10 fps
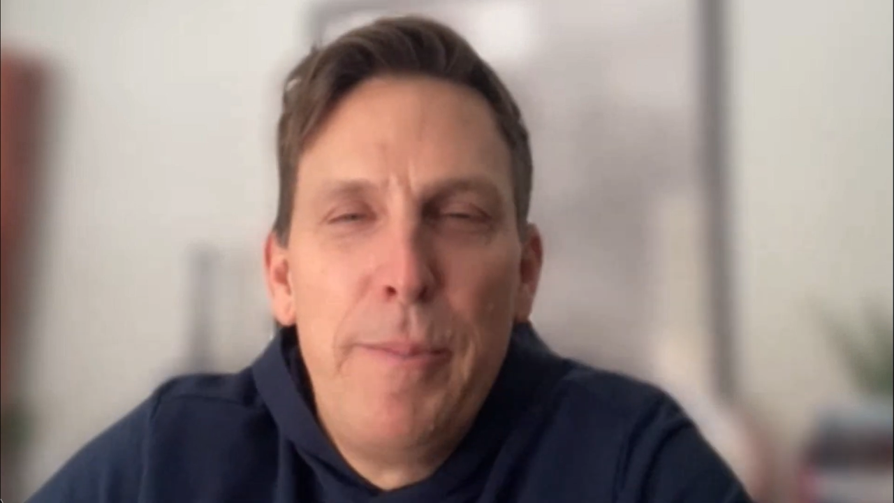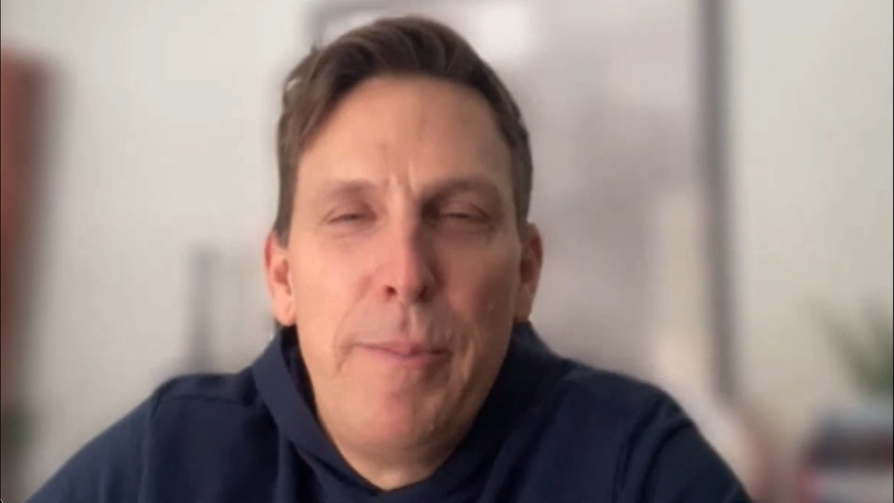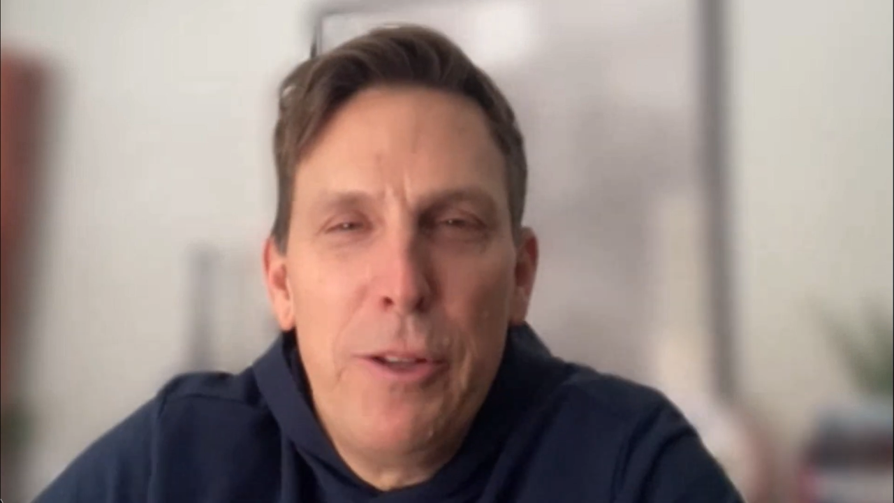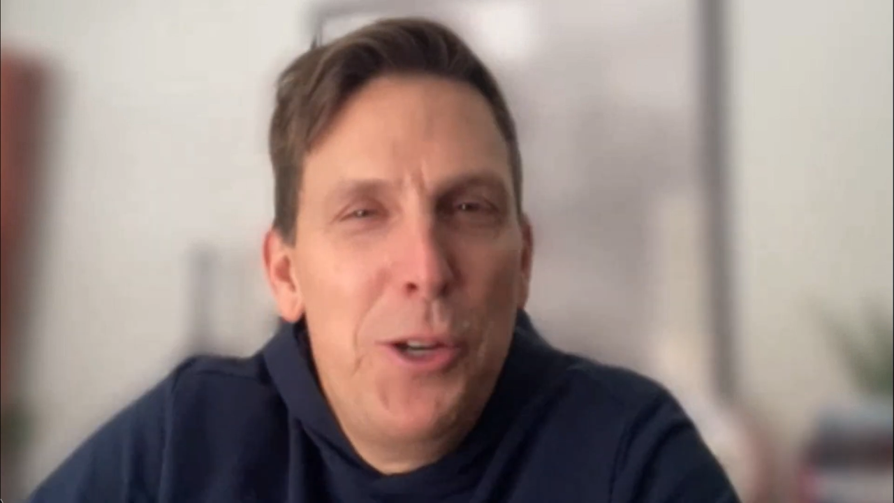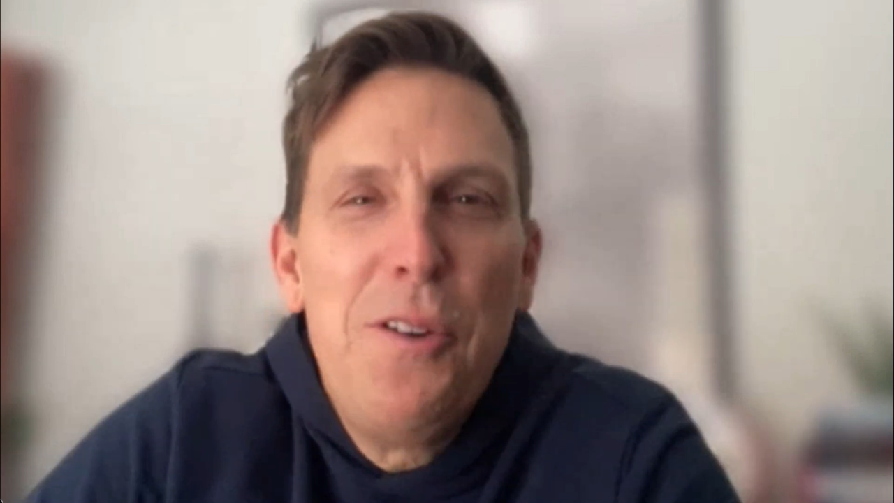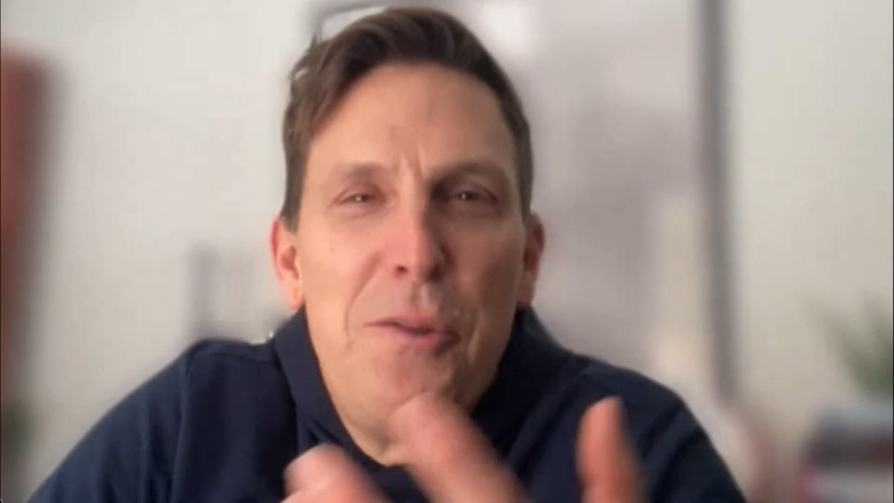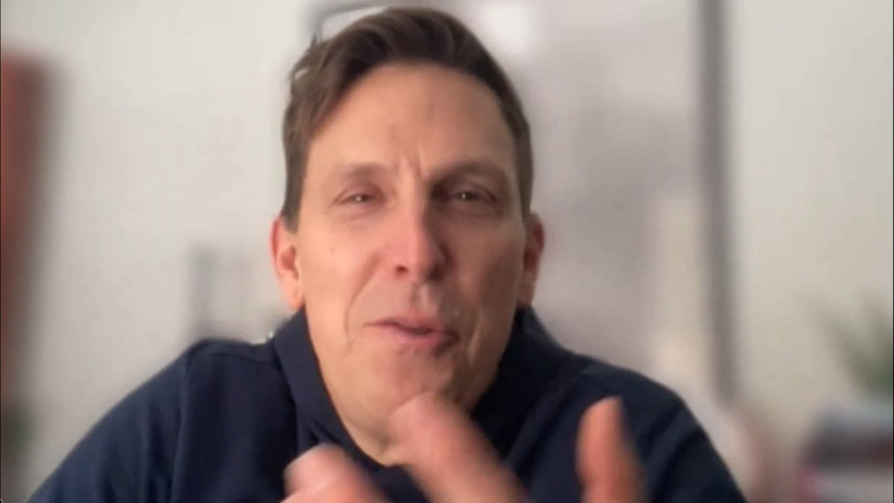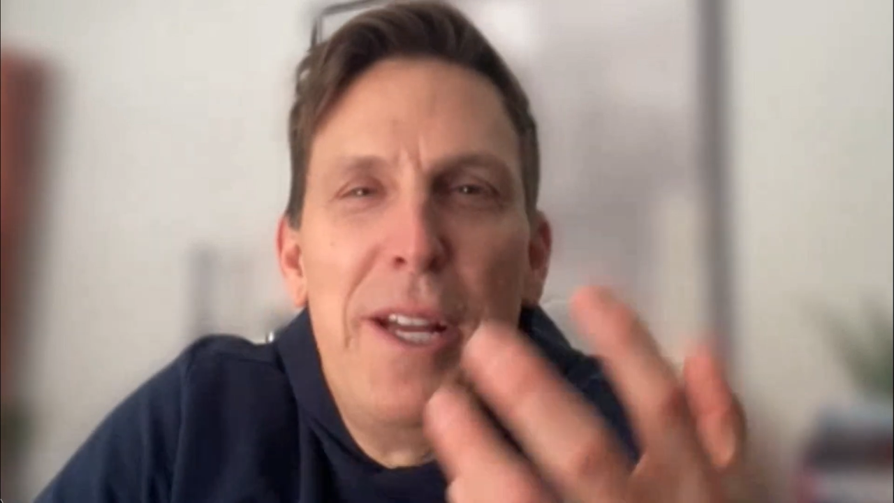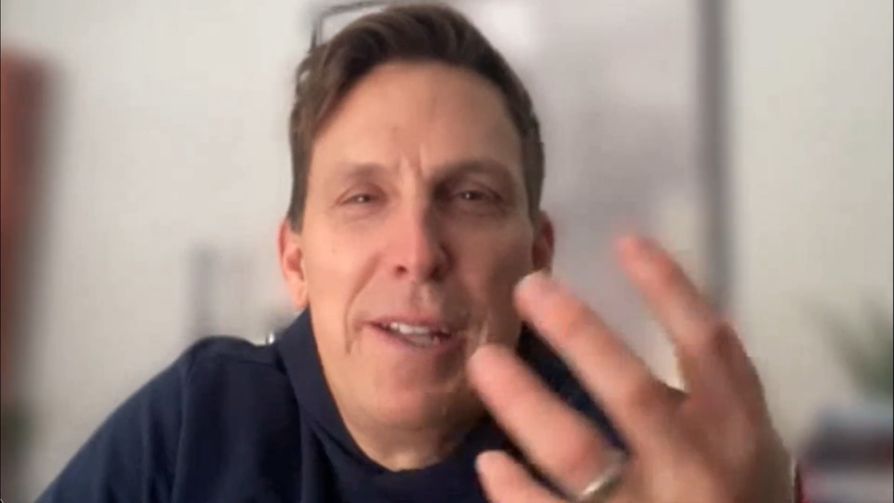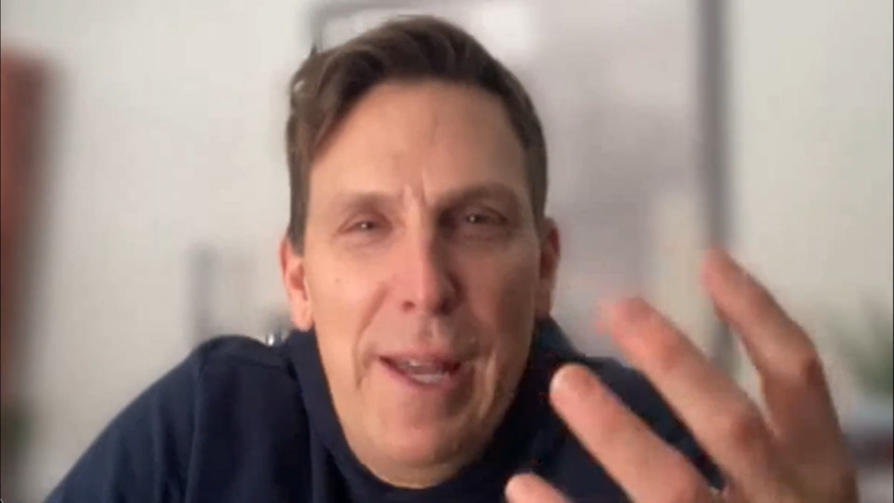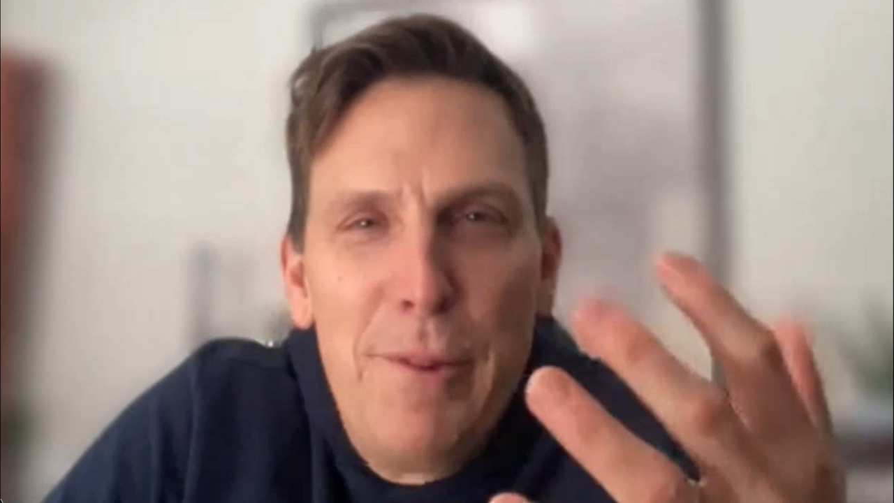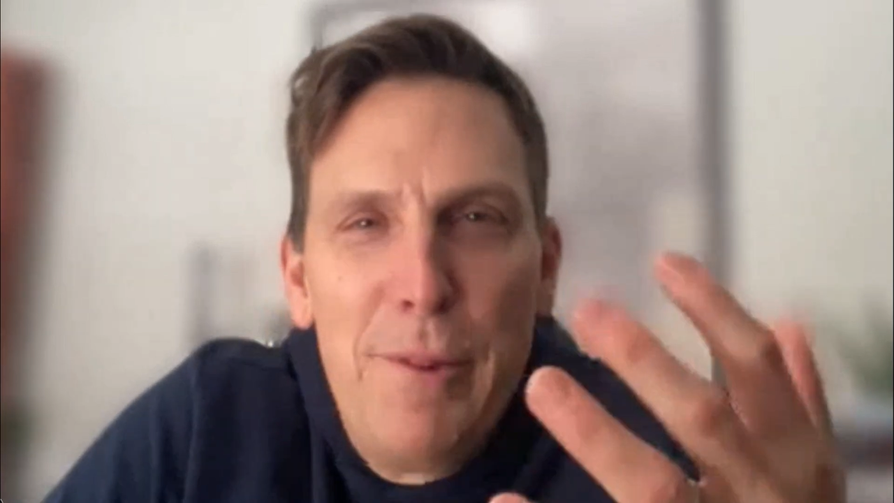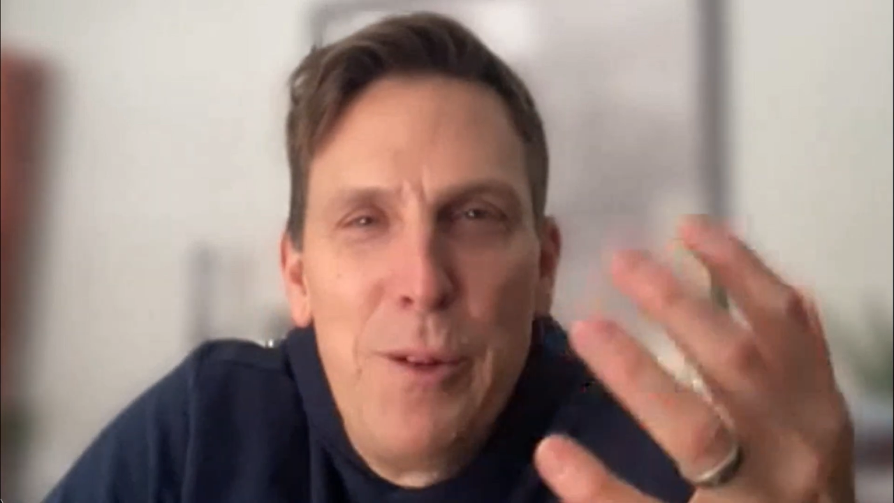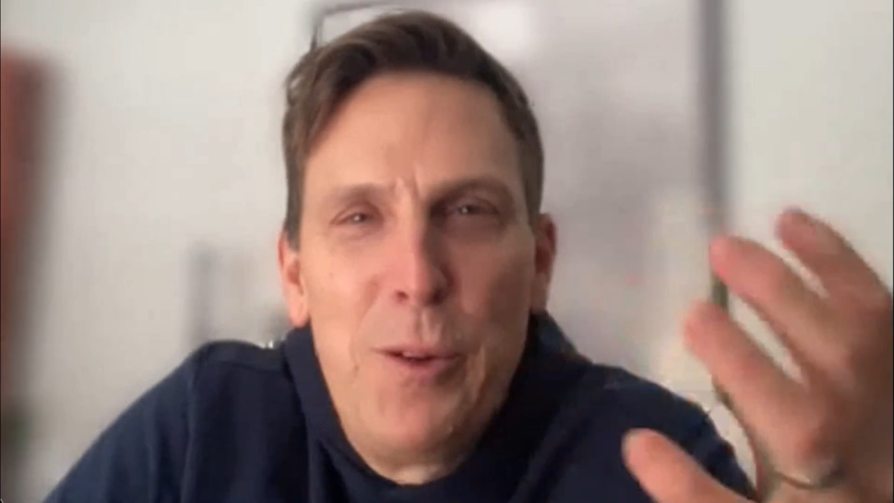There's about two or three clips